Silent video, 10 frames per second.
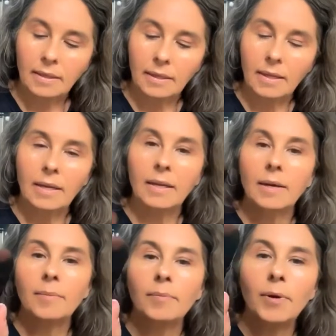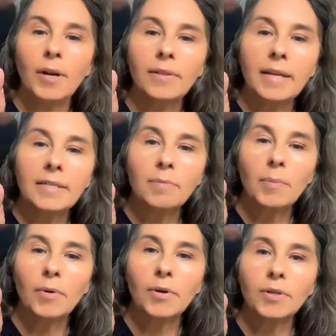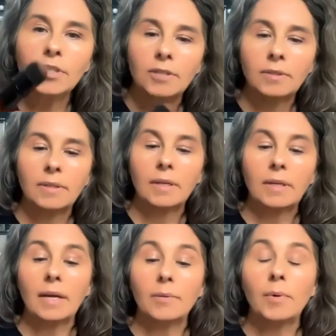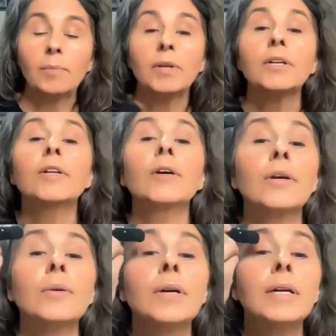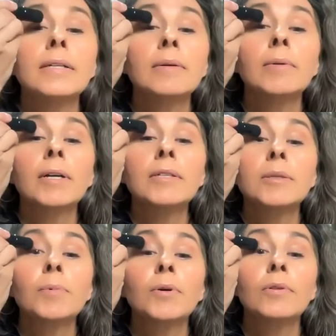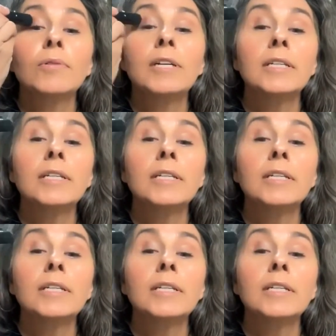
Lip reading: Okay, put it on the end of my brush. And what I'm going to do is I'm going to put 3